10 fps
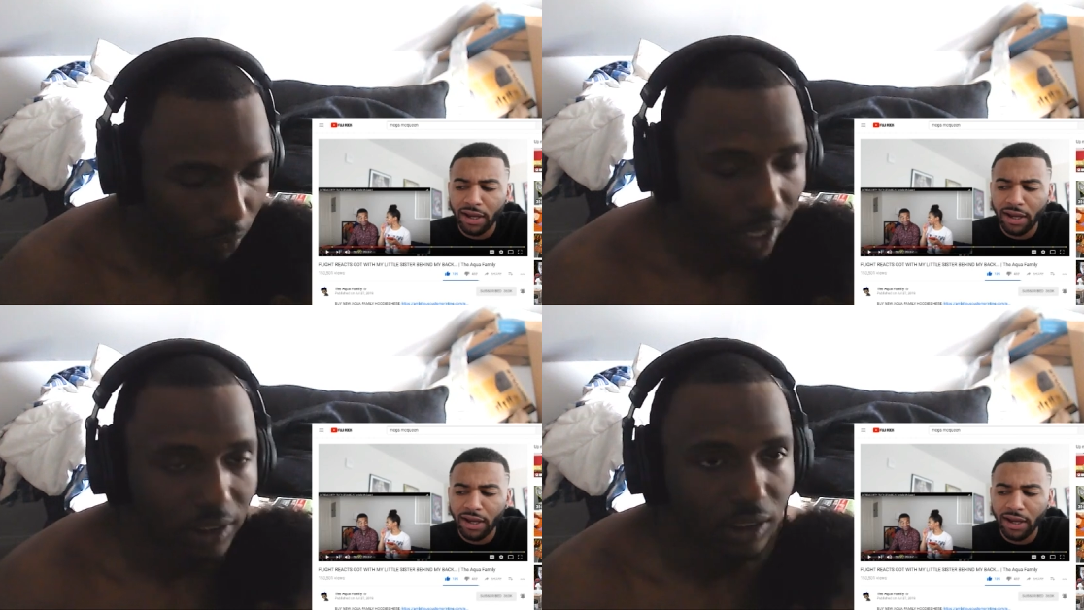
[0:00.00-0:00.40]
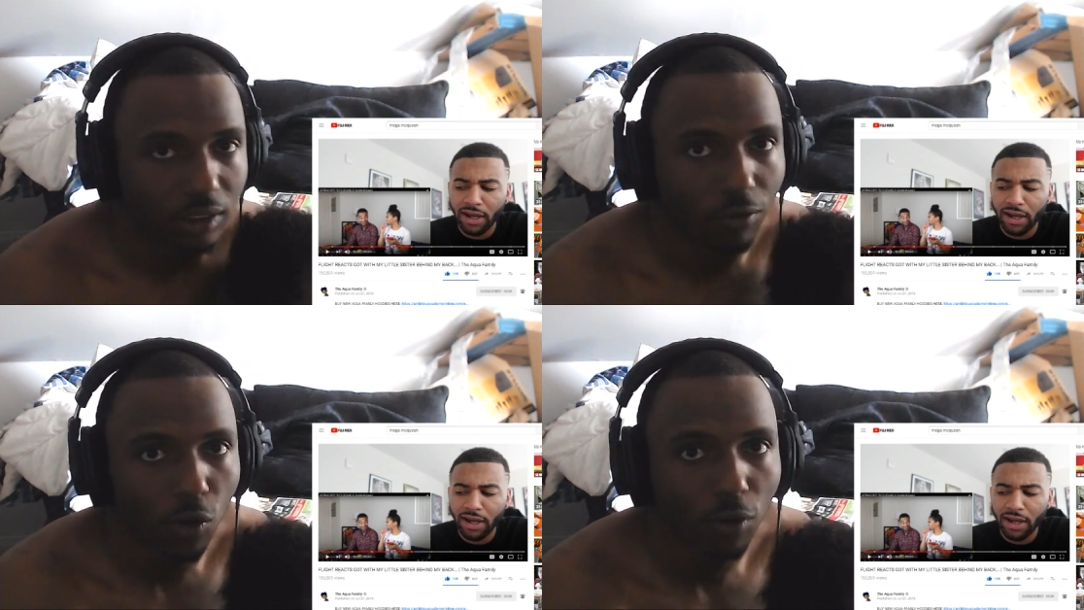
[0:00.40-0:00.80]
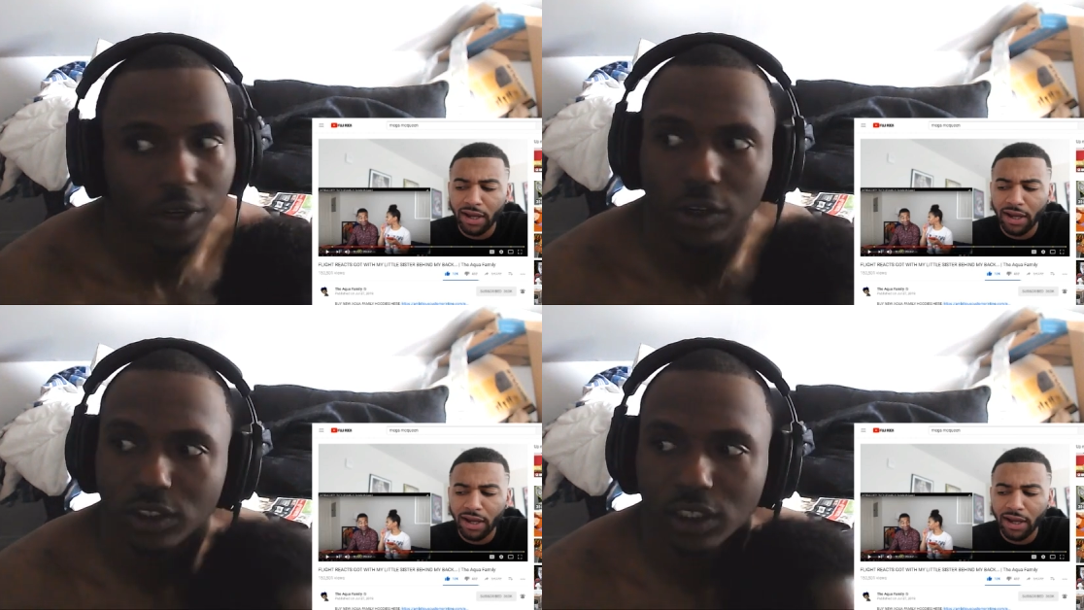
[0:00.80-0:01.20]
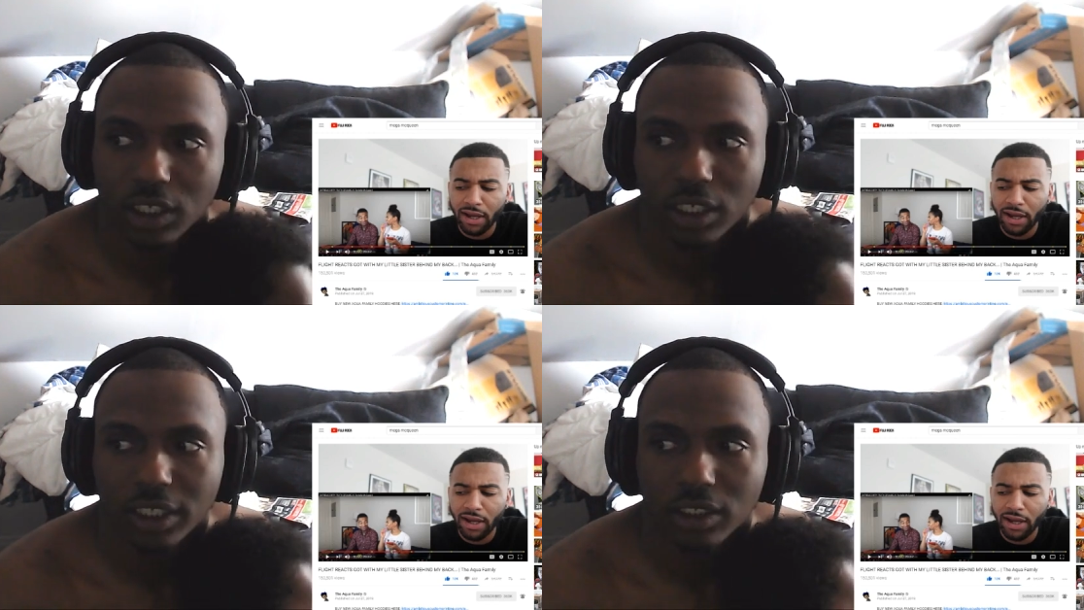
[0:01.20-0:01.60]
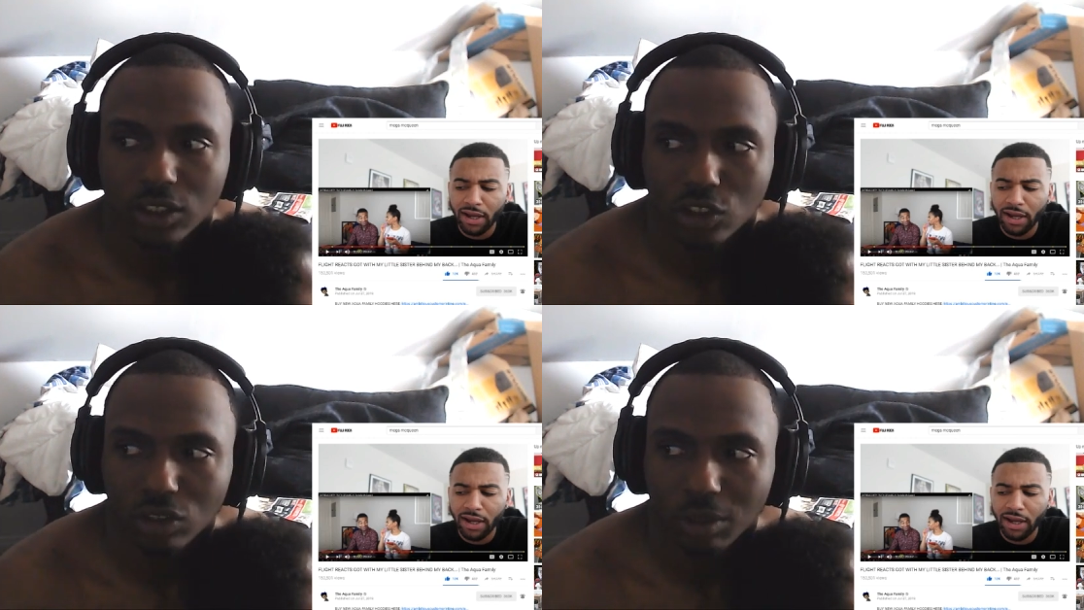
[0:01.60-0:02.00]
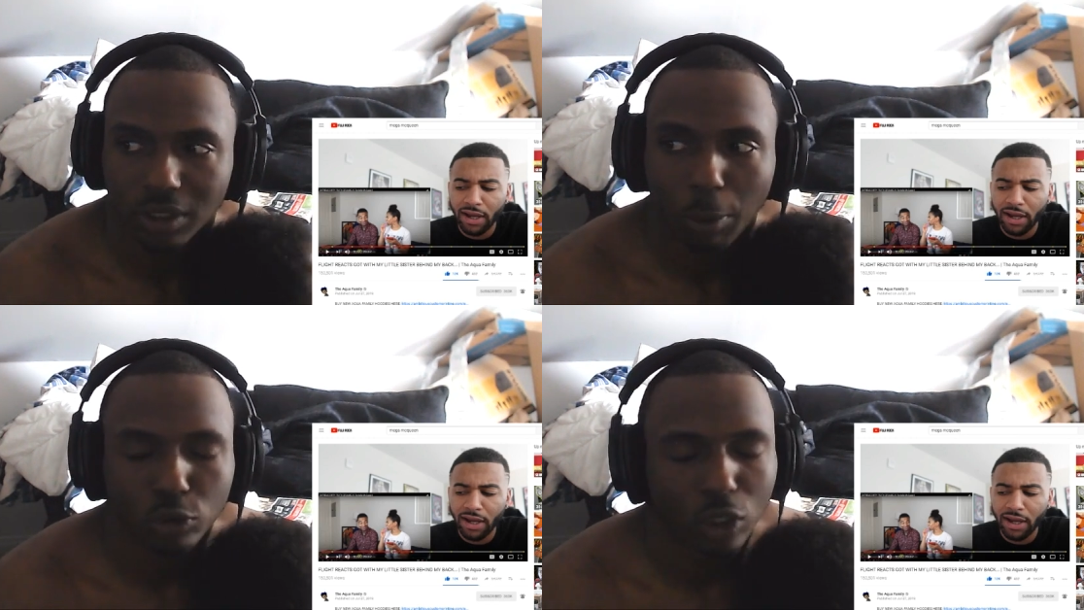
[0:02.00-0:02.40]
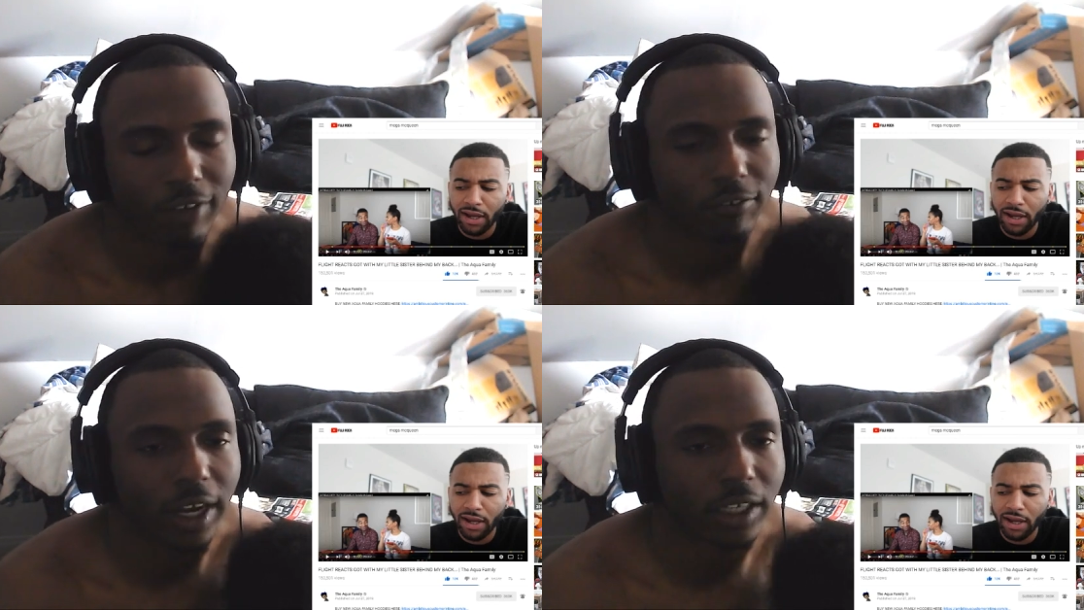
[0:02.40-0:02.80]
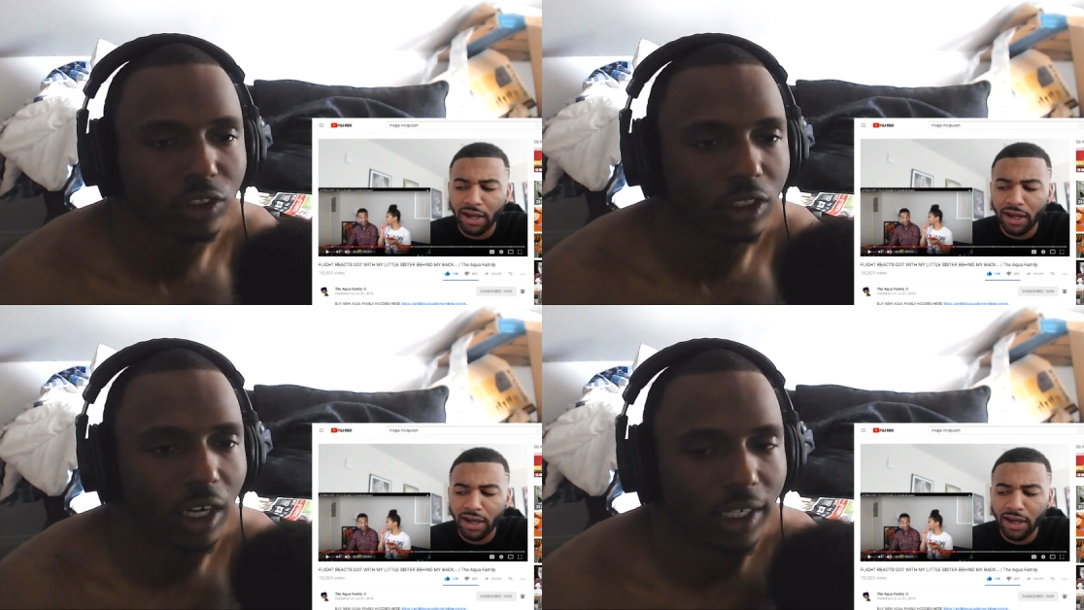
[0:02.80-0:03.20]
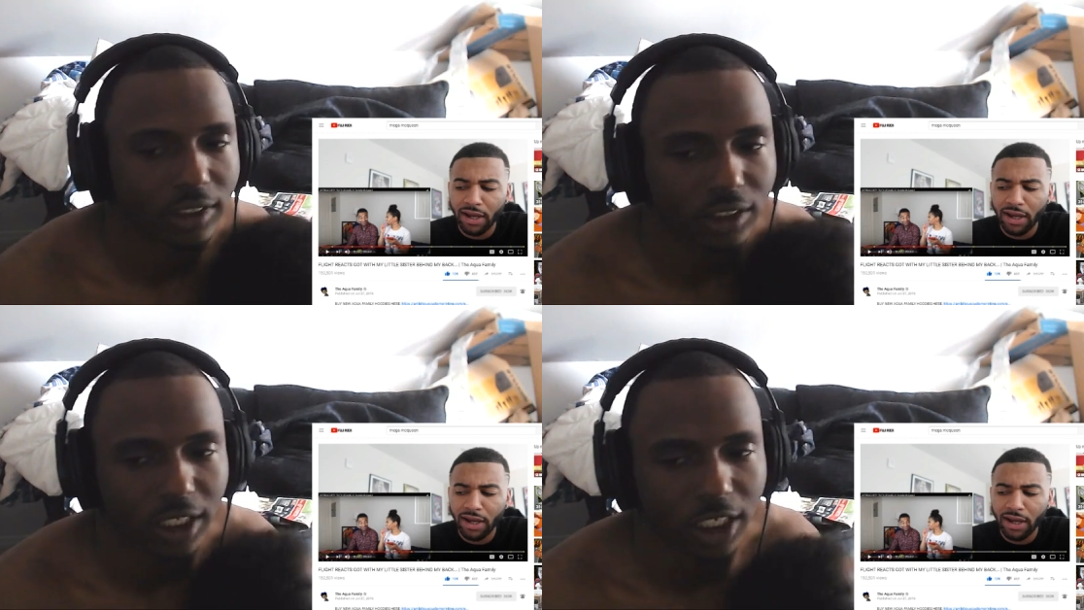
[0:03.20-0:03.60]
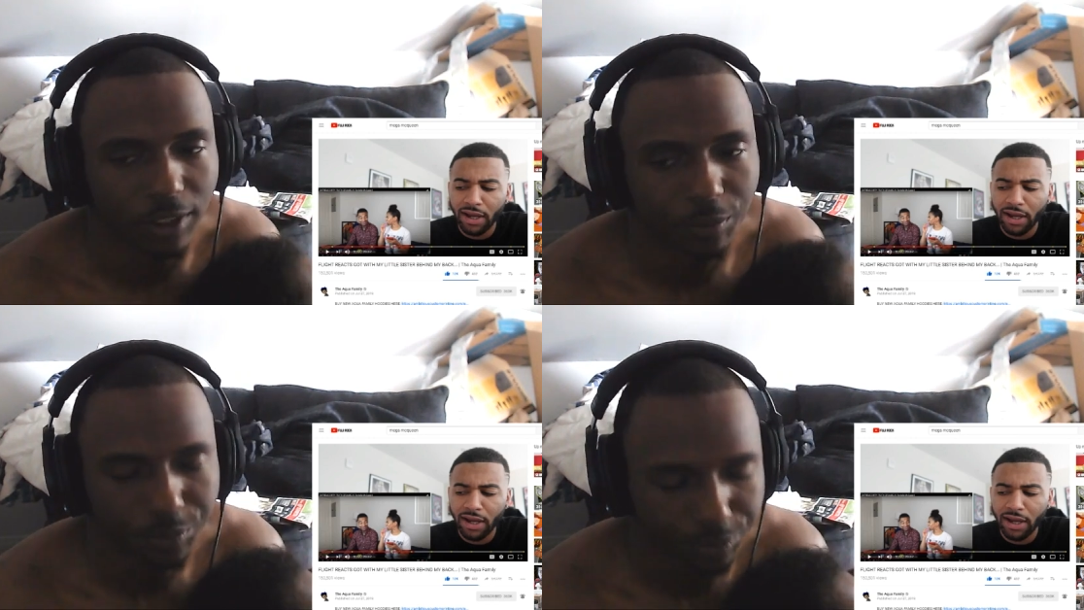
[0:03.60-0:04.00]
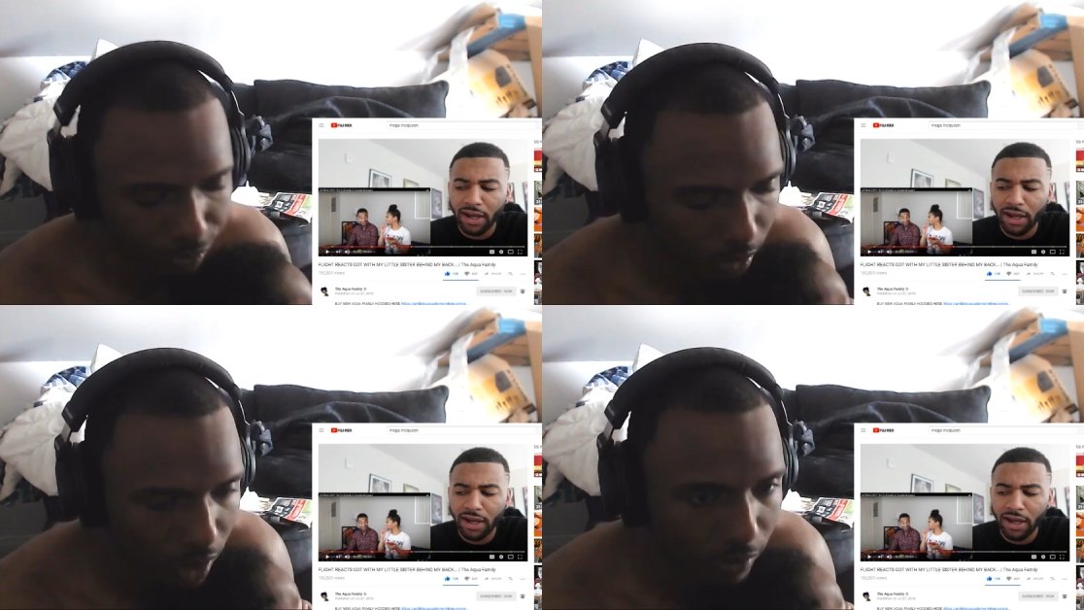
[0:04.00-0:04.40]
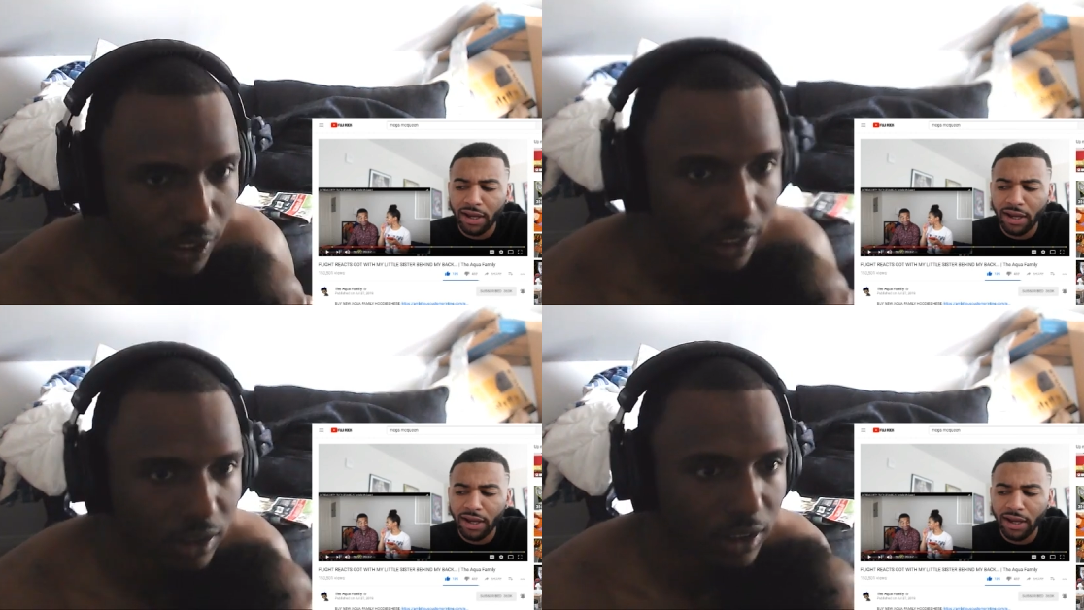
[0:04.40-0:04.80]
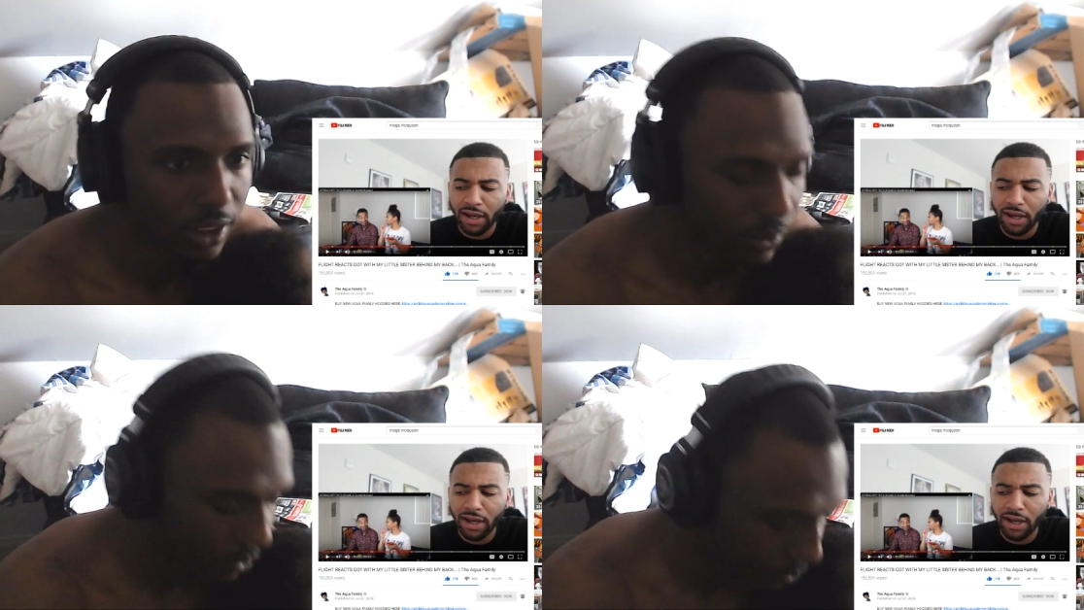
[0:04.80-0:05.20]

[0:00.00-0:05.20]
Speaker 1: watch it, the full video is in the link in the description. I'm trying to find it so y'all can see it for yourselves.